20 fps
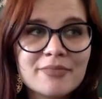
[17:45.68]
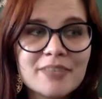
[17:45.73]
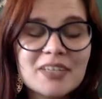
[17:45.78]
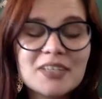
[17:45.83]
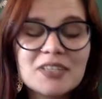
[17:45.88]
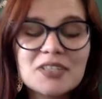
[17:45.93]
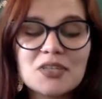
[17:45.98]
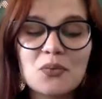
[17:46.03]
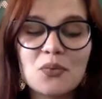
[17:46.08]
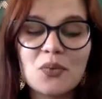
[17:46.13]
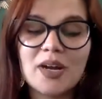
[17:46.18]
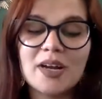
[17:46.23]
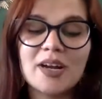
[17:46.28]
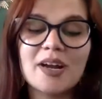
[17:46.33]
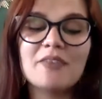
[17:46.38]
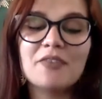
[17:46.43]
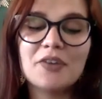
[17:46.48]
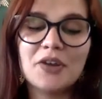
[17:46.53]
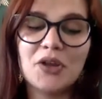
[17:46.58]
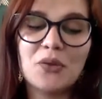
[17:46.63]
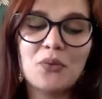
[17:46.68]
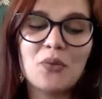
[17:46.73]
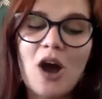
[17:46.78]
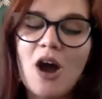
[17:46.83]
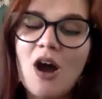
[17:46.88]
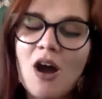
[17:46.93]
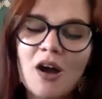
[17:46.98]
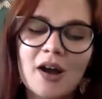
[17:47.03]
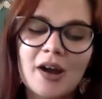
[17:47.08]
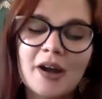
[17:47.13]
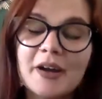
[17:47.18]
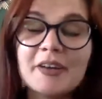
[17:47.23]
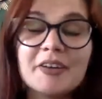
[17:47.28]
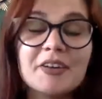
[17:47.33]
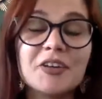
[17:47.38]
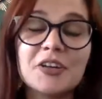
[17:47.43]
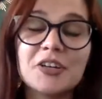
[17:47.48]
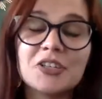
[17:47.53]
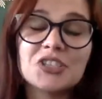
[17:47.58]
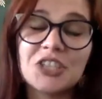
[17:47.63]
So wherever you are
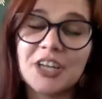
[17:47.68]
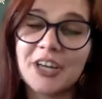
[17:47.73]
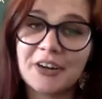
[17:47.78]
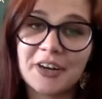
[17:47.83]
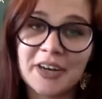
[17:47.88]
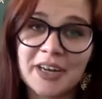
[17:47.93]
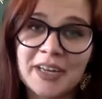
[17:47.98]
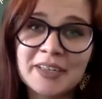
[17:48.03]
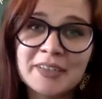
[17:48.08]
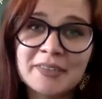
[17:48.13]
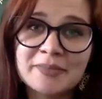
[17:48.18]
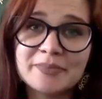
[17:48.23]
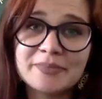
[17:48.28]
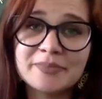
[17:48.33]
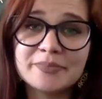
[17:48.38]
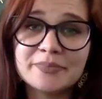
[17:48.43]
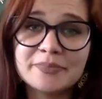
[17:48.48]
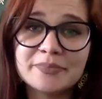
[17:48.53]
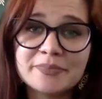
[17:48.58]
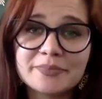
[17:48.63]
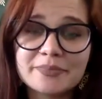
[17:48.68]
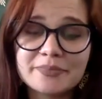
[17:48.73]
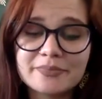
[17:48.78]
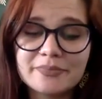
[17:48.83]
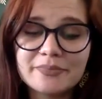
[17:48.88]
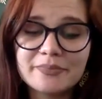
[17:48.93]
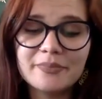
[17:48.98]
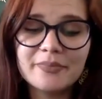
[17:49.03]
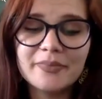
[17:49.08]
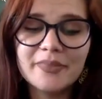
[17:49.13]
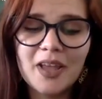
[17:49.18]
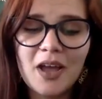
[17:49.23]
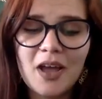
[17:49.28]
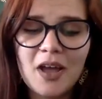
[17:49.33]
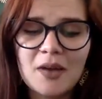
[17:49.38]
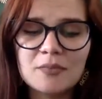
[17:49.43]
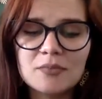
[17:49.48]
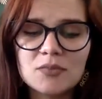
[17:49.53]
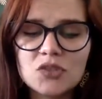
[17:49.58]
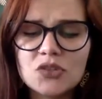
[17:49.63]
in your chariot,
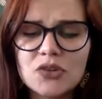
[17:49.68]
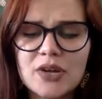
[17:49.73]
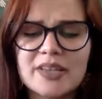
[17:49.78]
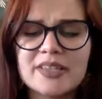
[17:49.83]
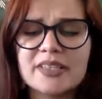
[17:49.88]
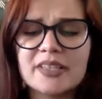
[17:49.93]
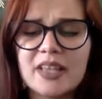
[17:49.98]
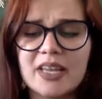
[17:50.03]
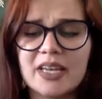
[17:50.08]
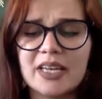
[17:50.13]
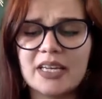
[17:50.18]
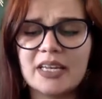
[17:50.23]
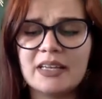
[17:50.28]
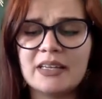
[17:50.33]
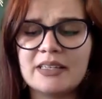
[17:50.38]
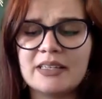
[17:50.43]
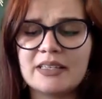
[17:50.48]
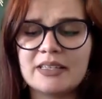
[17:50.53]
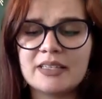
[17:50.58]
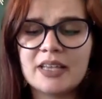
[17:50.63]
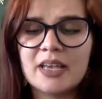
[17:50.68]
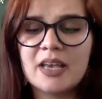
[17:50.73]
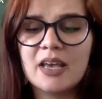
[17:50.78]
trust that it is